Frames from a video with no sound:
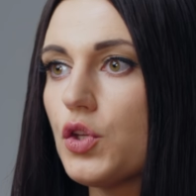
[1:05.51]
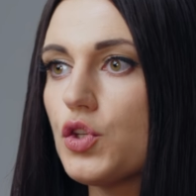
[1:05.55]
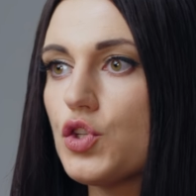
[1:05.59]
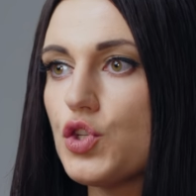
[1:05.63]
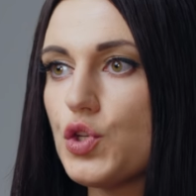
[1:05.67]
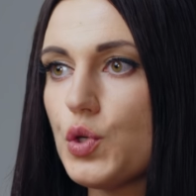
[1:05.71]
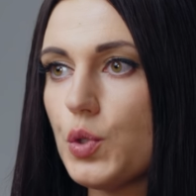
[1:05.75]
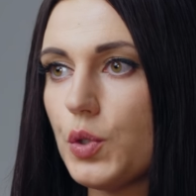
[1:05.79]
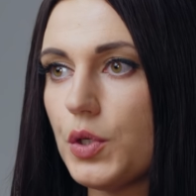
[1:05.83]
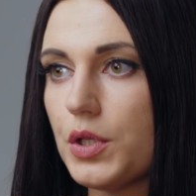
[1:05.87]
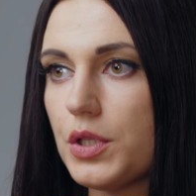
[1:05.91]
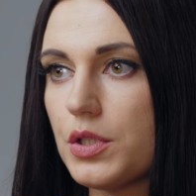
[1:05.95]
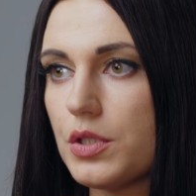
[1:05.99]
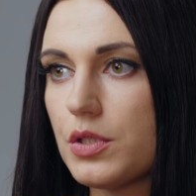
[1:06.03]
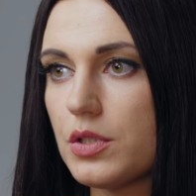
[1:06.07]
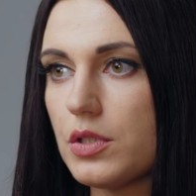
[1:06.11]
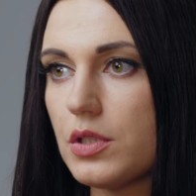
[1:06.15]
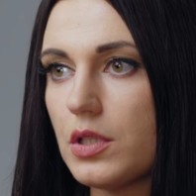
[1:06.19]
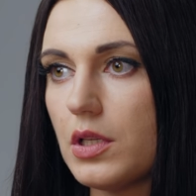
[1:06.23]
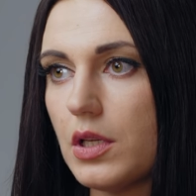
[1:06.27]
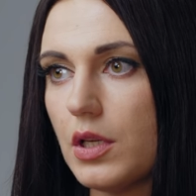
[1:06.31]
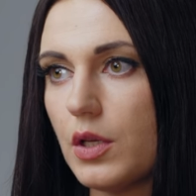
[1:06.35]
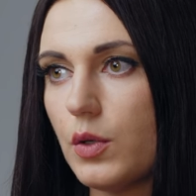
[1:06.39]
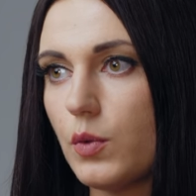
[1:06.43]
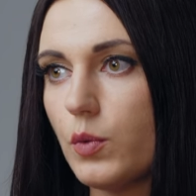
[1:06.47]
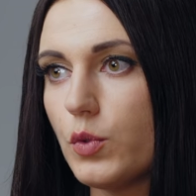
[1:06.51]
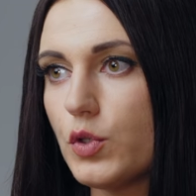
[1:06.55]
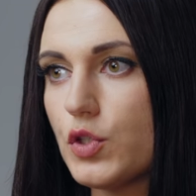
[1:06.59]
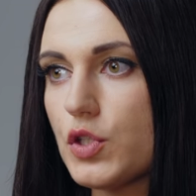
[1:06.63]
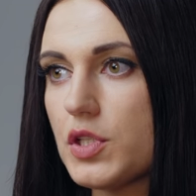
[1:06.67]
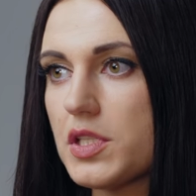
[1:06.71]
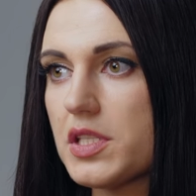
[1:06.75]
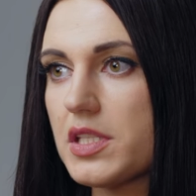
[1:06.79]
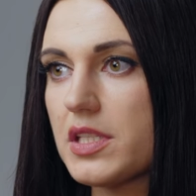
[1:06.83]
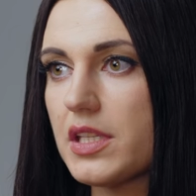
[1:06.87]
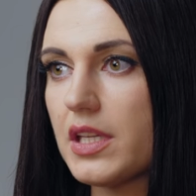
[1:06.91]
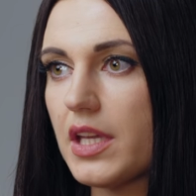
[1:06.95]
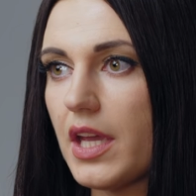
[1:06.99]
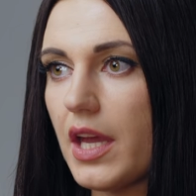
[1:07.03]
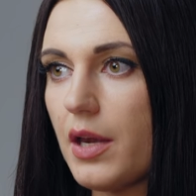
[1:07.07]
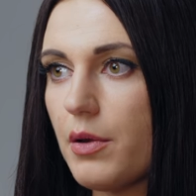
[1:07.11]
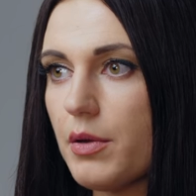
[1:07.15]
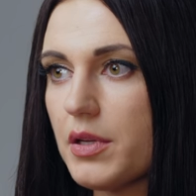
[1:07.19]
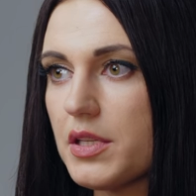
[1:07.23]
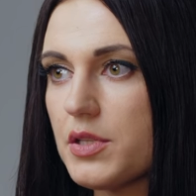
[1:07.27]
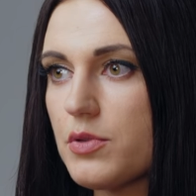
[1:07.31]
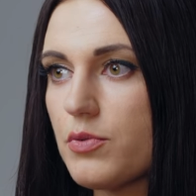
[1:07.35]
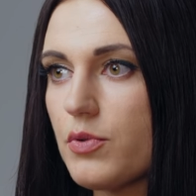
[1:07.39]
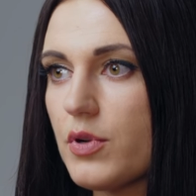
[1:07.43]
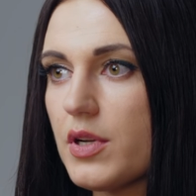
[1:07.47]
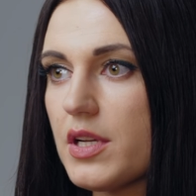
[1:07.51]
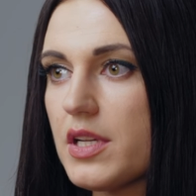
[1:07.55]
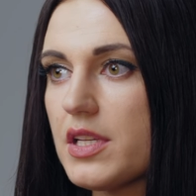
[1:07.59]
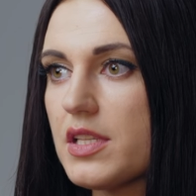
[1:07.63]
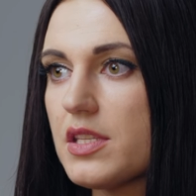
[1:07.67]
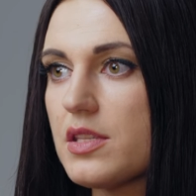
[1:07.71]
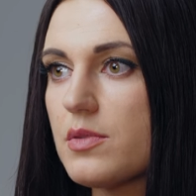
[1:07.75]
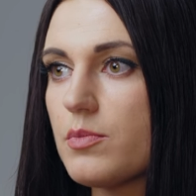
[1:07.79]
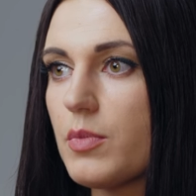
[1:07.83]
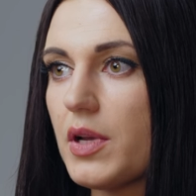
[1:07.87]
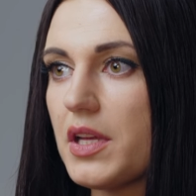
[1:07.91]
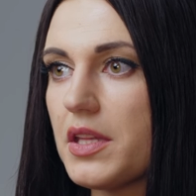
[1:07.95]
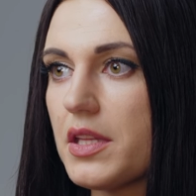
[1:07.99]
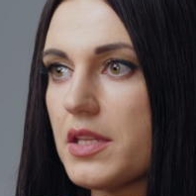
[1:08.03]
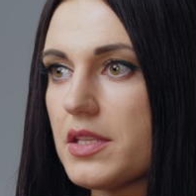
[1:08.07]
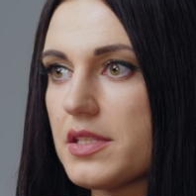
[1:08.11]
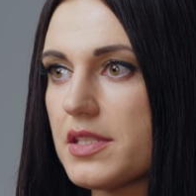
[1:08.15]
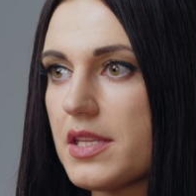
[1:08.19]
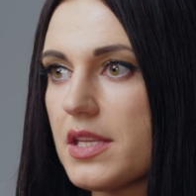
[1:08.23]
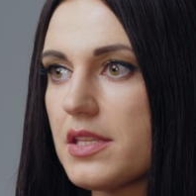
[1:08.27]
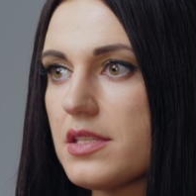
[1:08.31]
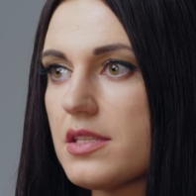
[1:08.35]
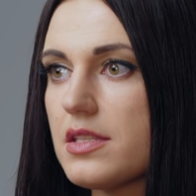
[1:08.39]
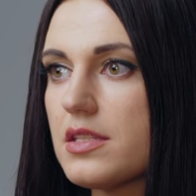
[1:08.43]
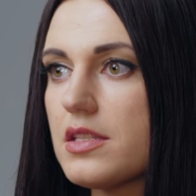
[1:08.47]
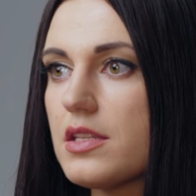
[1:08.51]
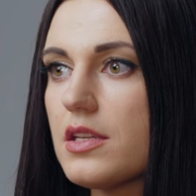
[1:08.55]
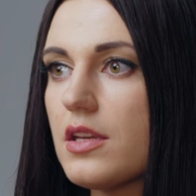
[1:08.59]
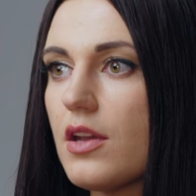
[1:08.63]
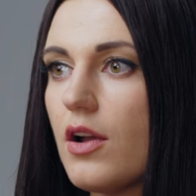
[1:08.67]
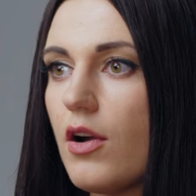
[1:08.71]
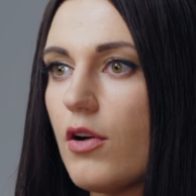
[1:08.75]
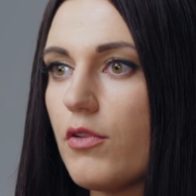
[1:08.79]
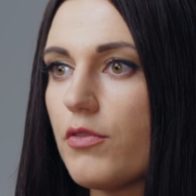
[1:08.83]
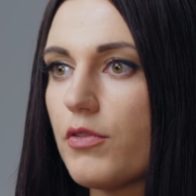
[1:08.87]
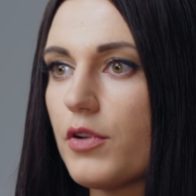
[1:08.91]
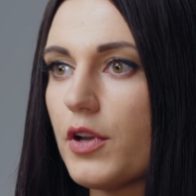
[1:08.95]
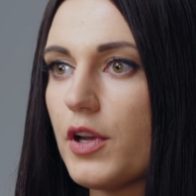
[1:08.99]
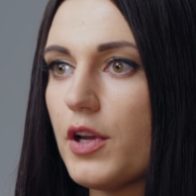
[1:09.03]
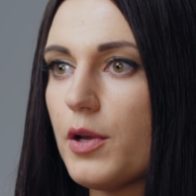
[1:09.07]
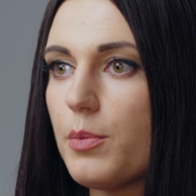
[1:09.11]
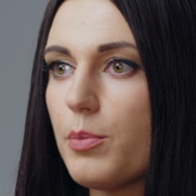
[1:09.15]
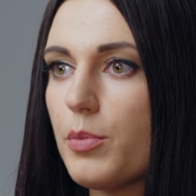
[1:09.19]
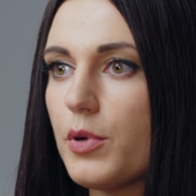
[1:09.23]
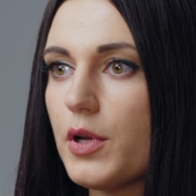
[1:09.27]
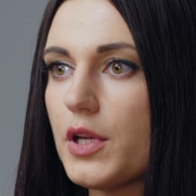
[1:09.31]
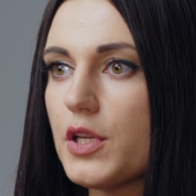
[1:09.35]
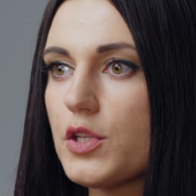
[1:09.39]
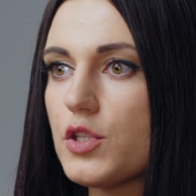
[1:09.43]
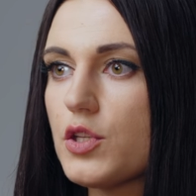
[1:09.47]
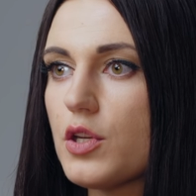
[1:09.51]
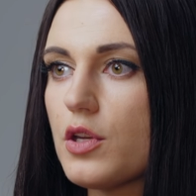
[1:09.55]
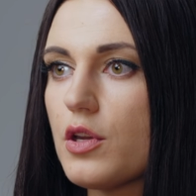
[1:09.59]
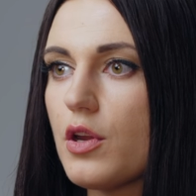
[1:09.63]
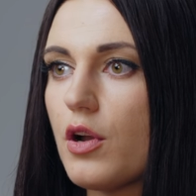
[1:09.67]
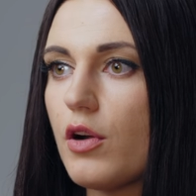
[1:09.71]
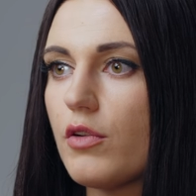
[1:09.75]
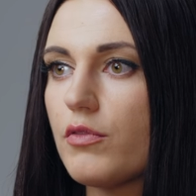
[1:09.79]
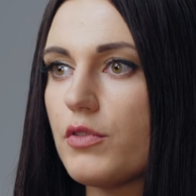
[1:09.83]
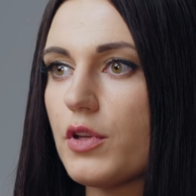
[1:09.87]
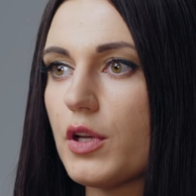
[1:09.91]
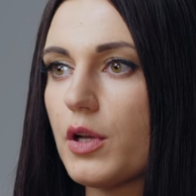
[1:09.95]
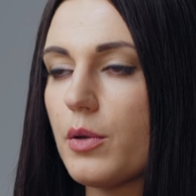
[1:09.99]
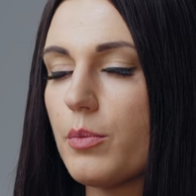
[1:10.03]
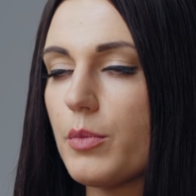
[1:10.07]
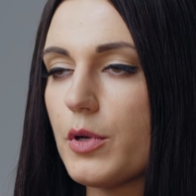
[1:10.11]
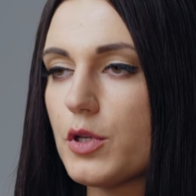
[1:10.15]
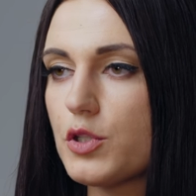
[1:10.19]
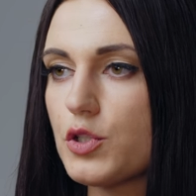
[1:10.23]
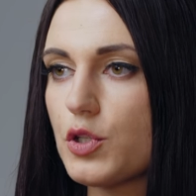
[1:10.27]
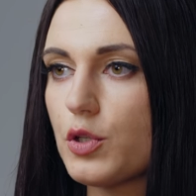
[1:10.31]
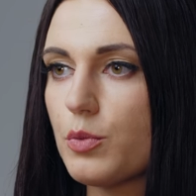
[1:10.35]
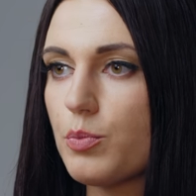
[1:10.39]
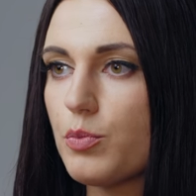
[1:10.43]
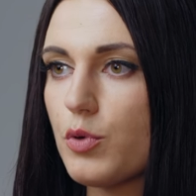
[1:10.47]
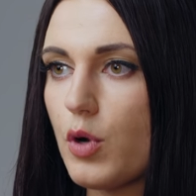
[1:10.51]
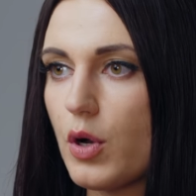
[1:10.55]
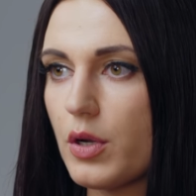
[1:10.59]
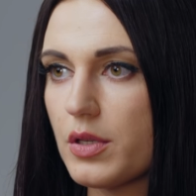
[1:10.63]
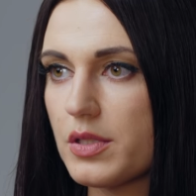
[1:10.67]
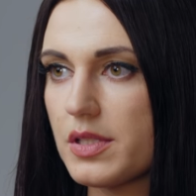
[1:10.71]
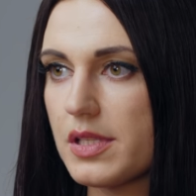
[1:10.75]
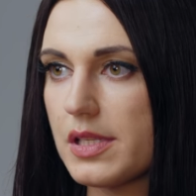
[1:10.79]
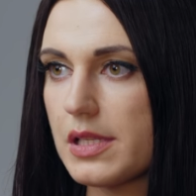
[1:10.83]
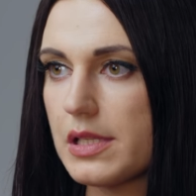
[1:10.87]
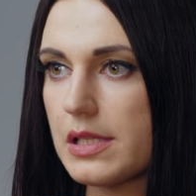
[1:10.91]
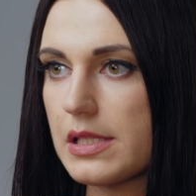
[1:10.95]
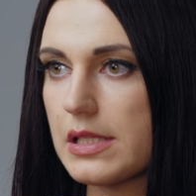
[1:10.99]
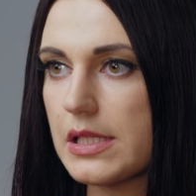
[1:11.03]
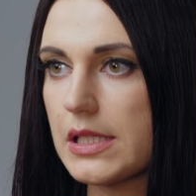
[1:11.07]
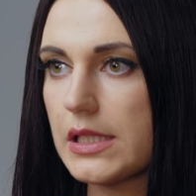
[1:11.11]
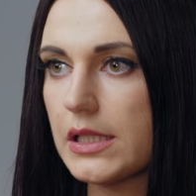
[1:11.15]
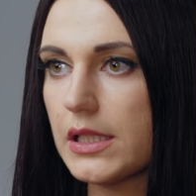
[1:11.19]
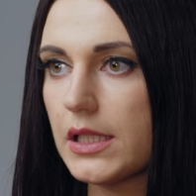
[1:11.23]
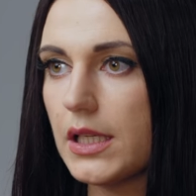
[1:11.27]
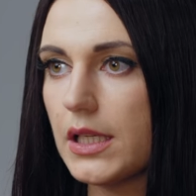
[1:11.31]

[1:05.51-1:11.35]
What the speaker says: Joint, which is characterized by necessity of cooperation of the commercial proxies.